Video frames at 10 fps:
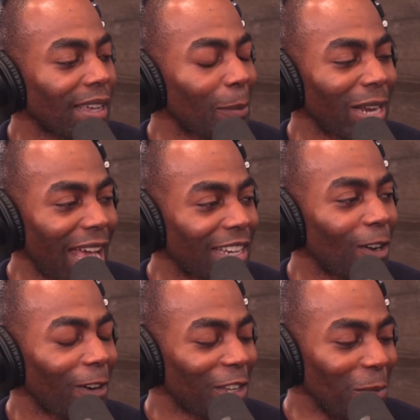mean, I had an
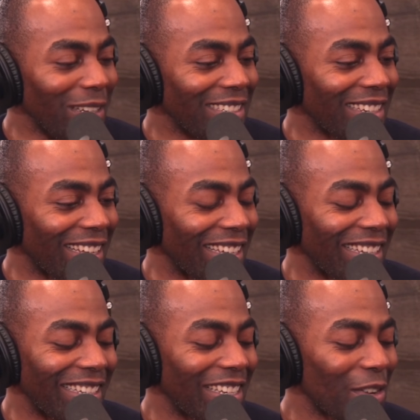argument
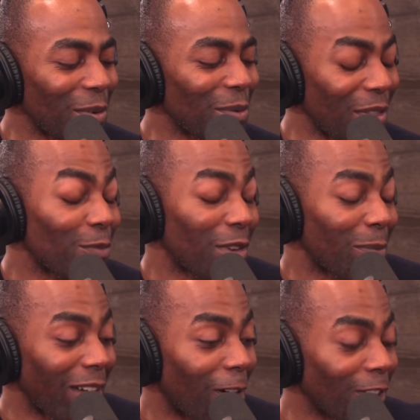with one of
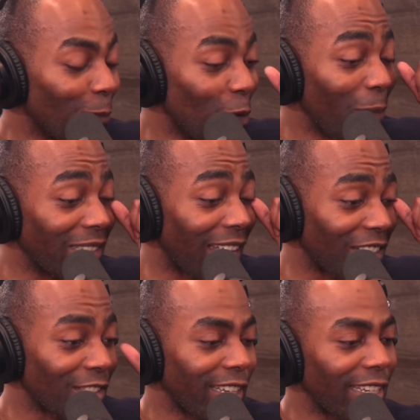my Harlem roommates,
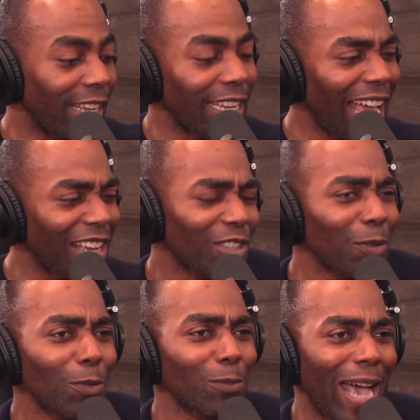actually, and he actually
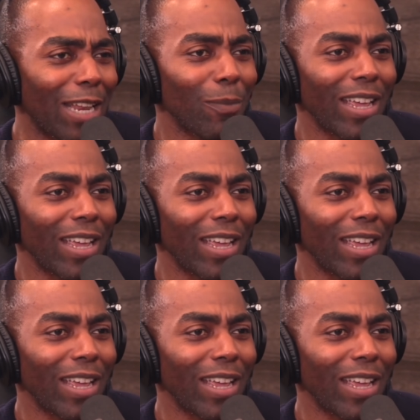was mad at me.